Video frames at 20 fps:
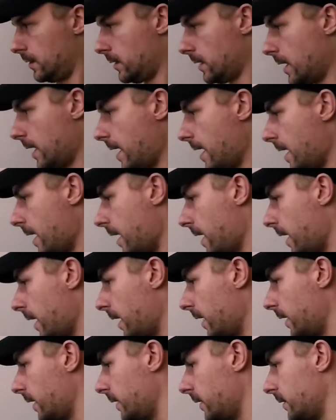
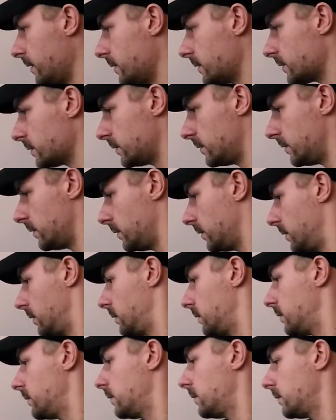And
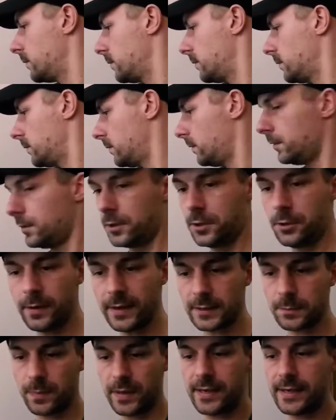the
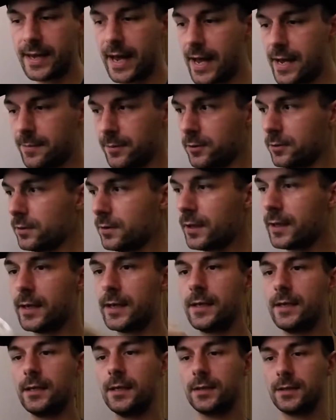USB cable
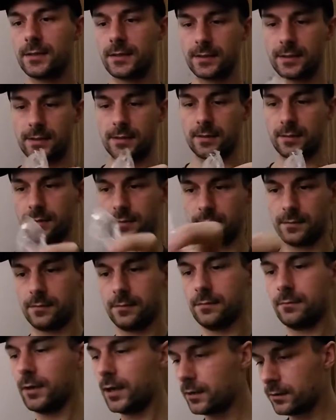is,
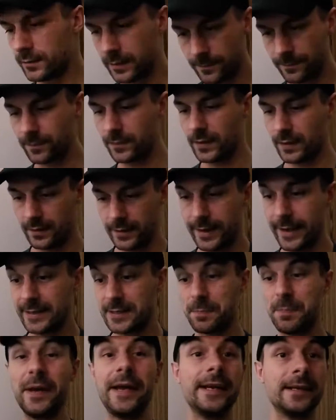well, it's
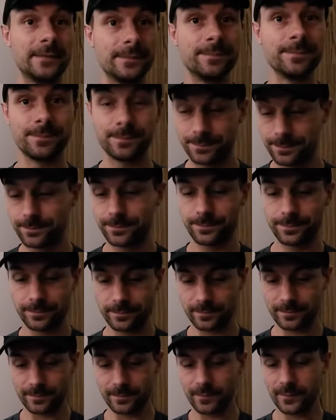big
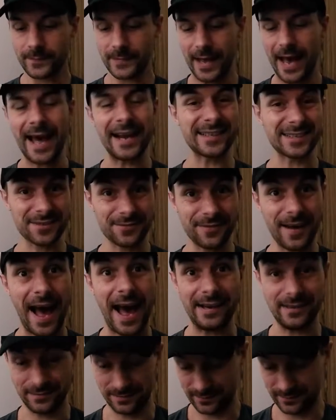and it's fat.